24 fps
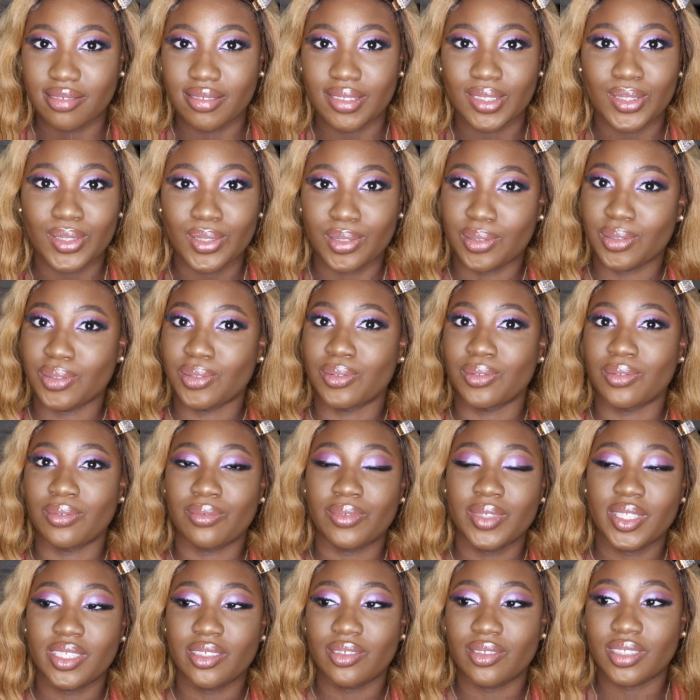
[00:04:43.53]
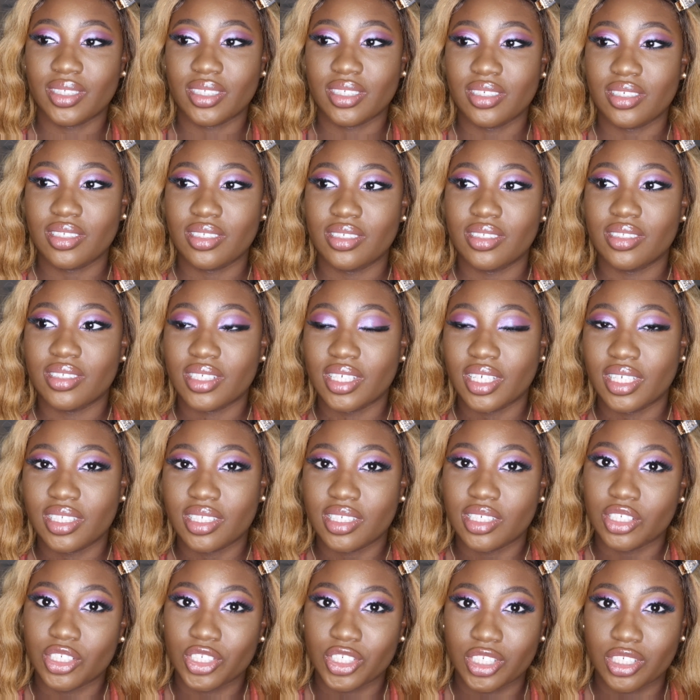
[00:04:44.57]
So when I was saying it has
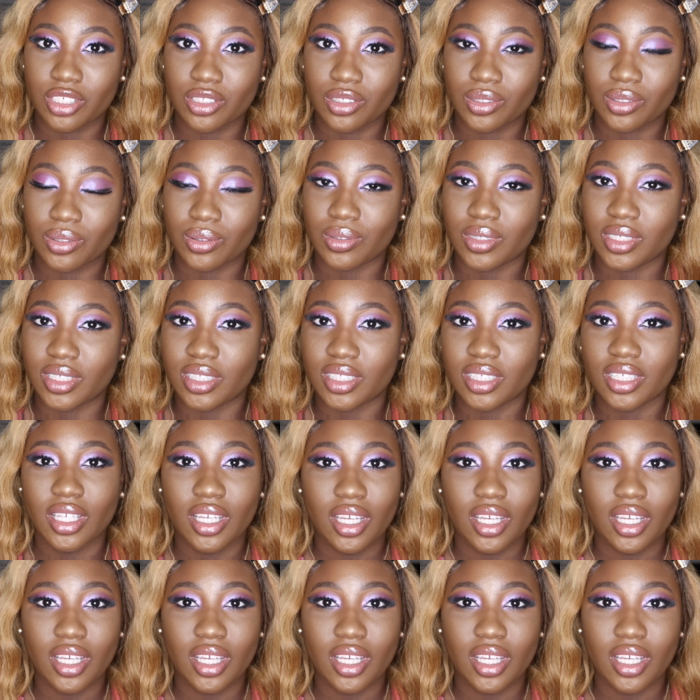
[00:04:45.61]
a sheen to it,